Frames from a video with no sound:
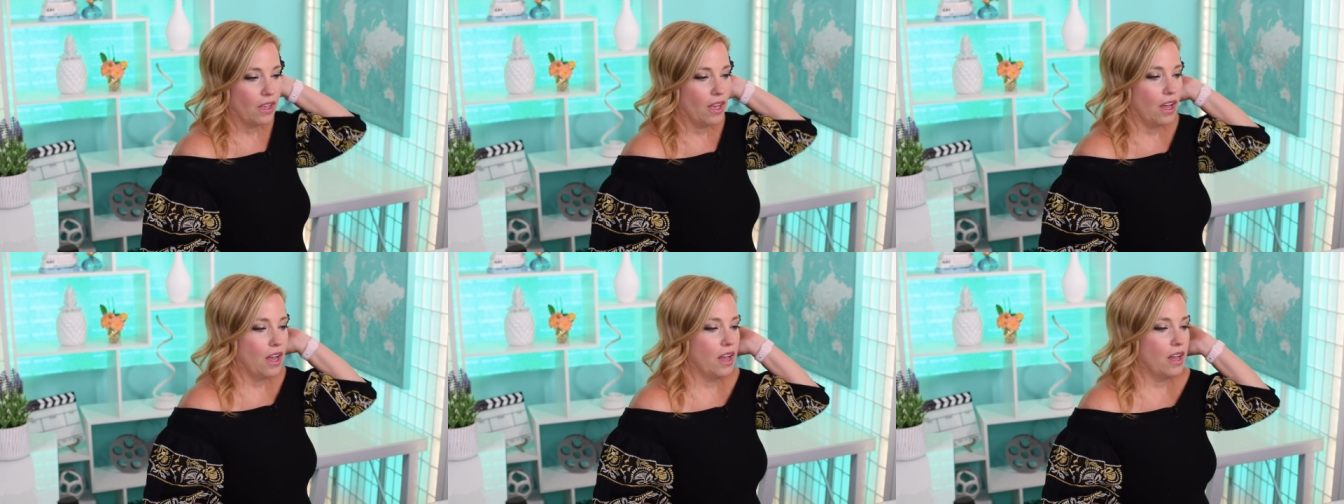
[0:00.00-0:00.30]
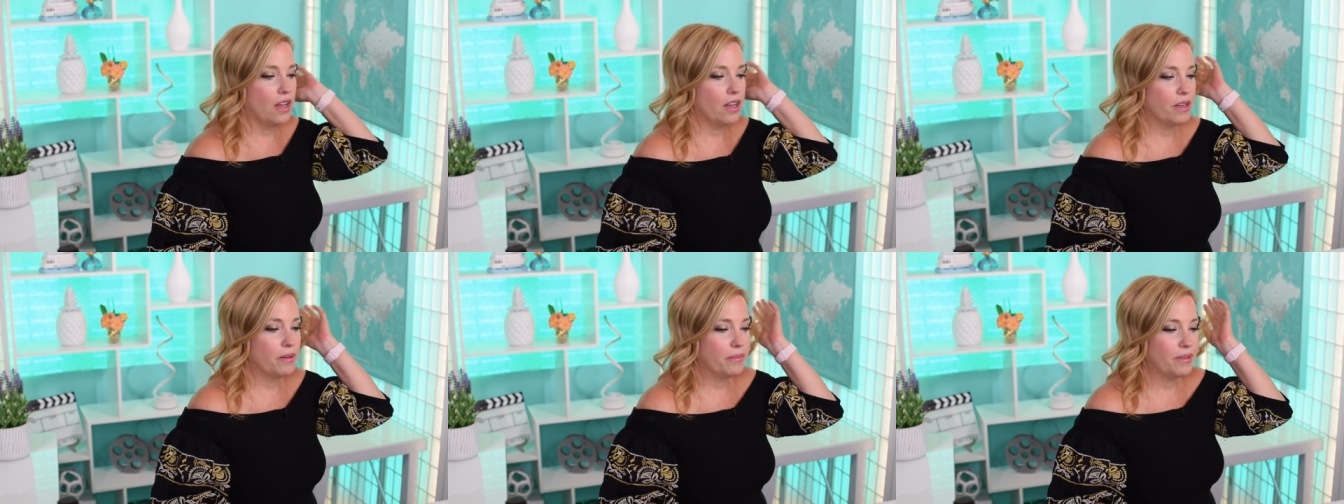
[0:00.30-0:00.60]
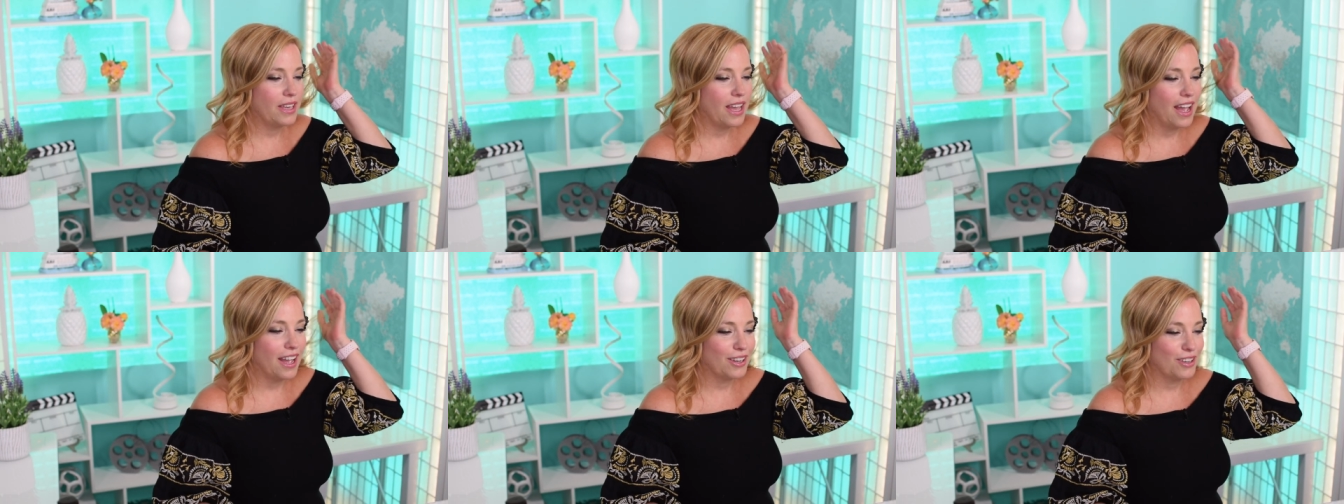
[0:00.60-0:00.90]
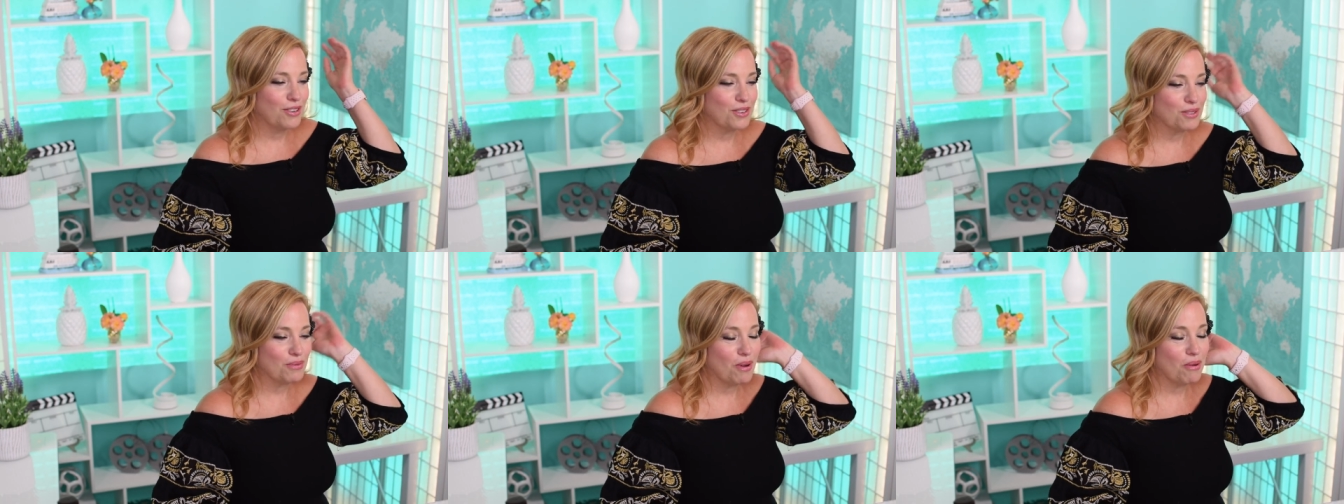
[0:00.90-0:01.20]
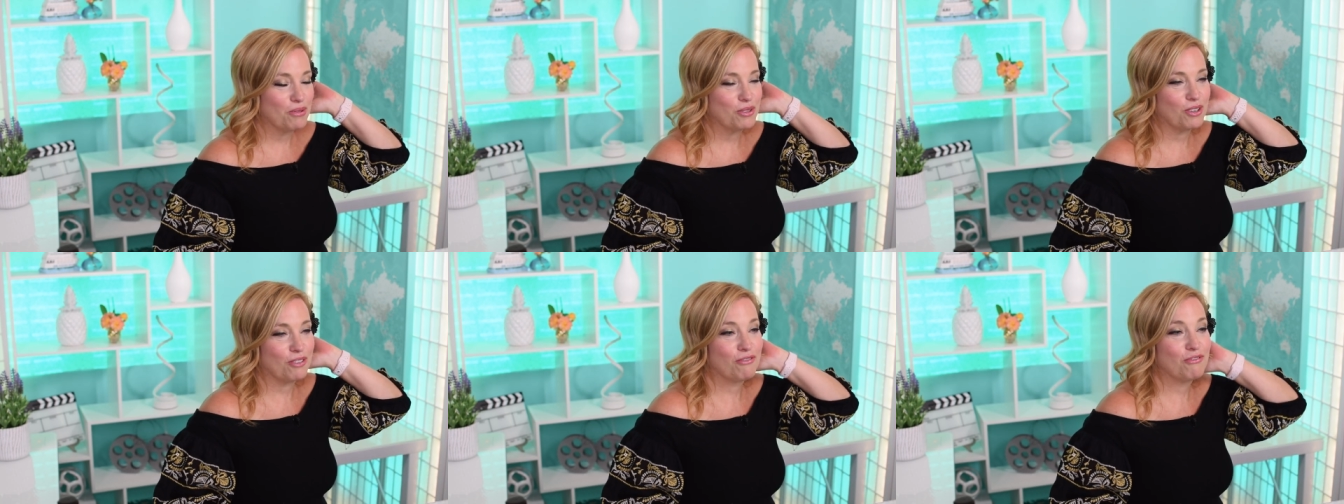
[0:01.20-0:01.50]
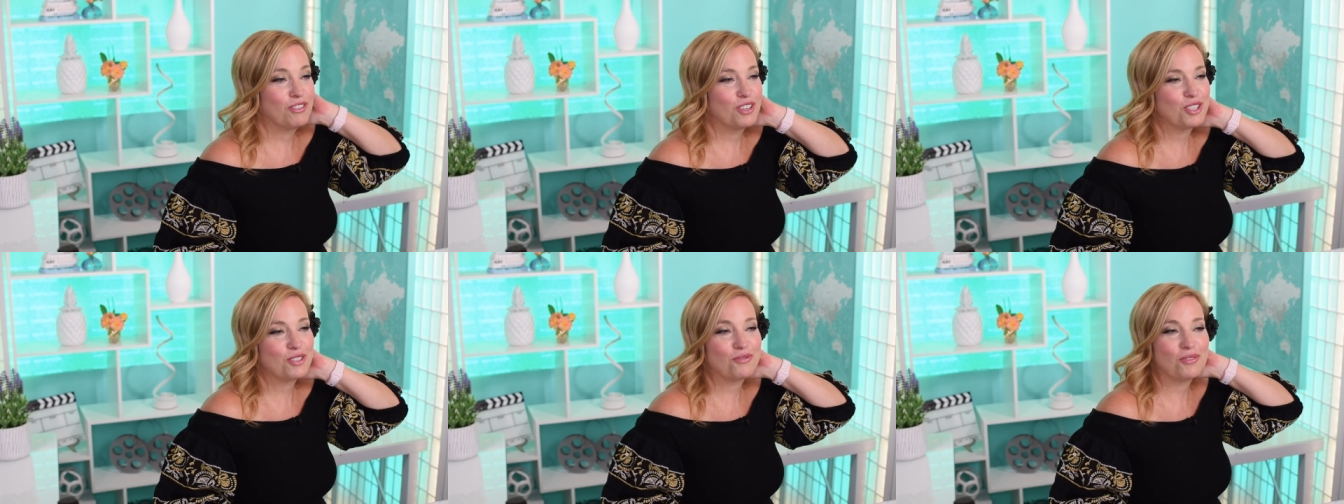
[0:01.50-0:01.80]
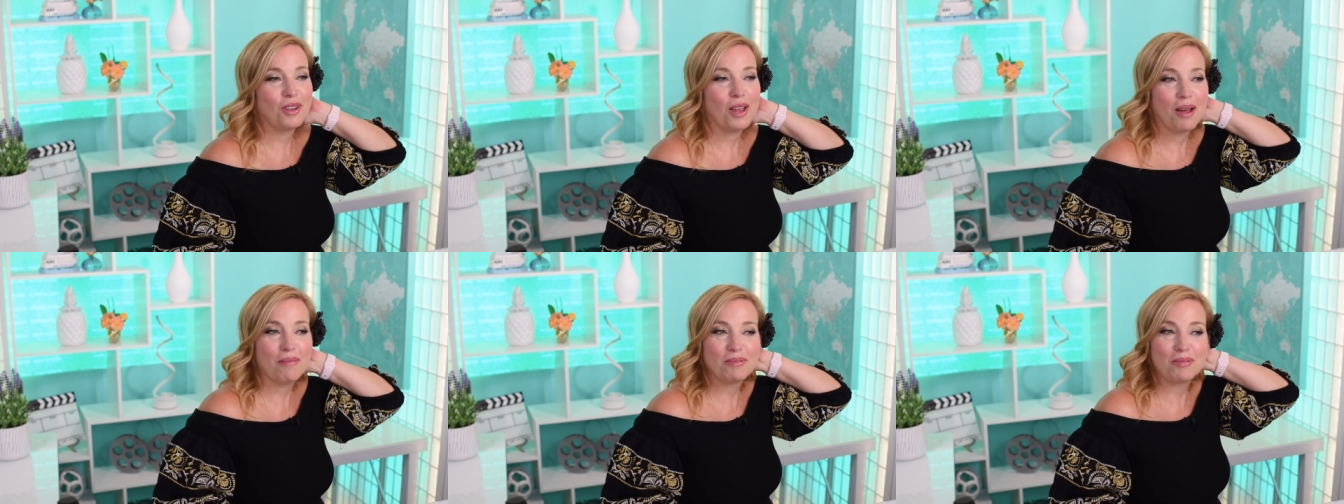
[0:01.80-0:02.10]
Um, yeah, it goes well with your fish
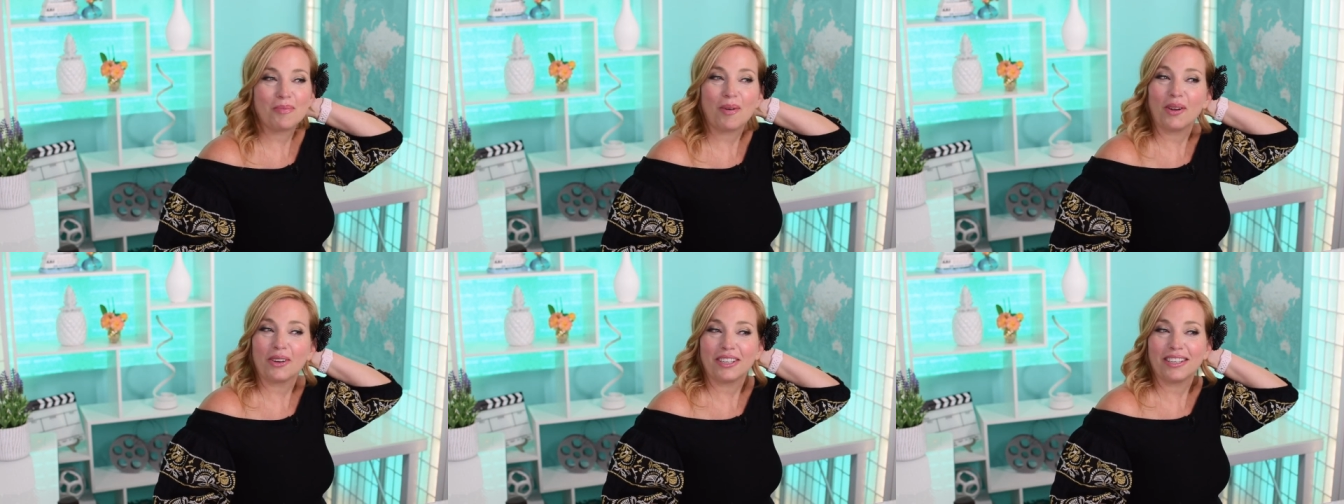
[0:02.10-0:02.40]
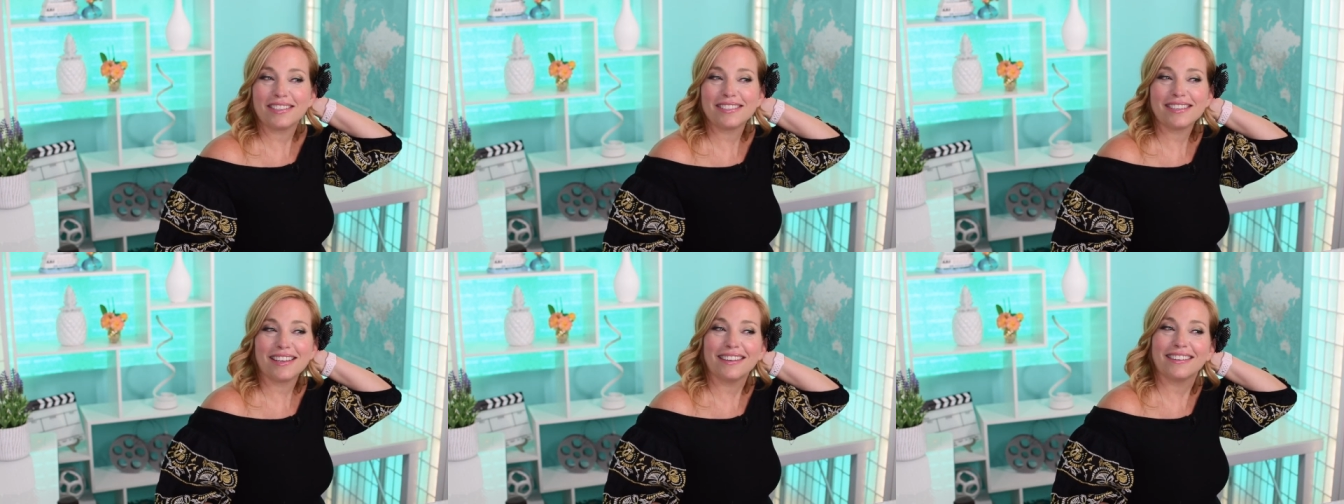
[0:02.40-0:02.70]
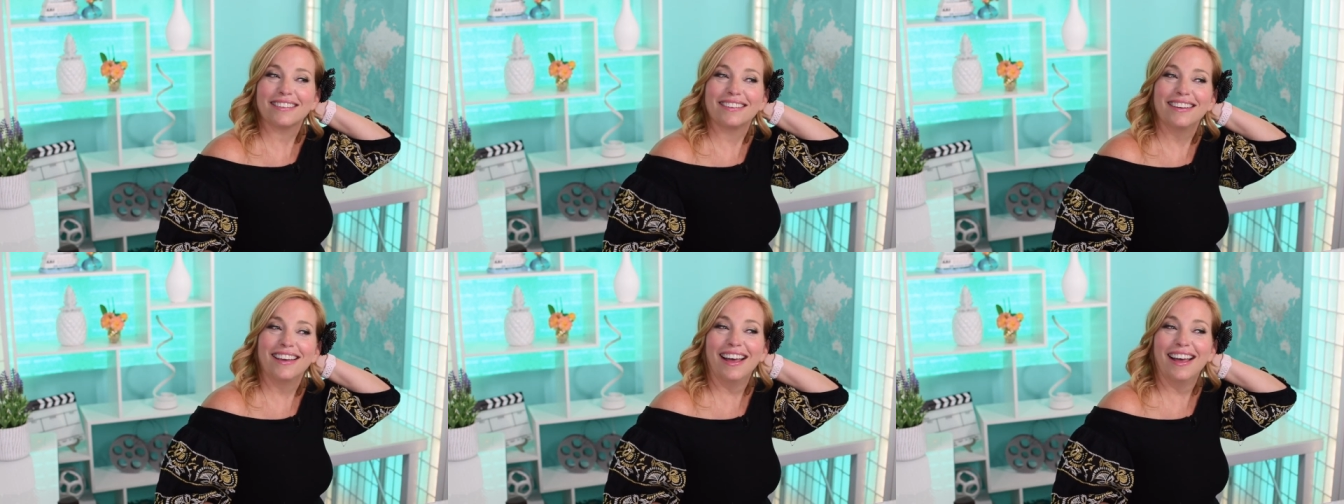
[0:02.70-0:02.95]
flops, Bonia said.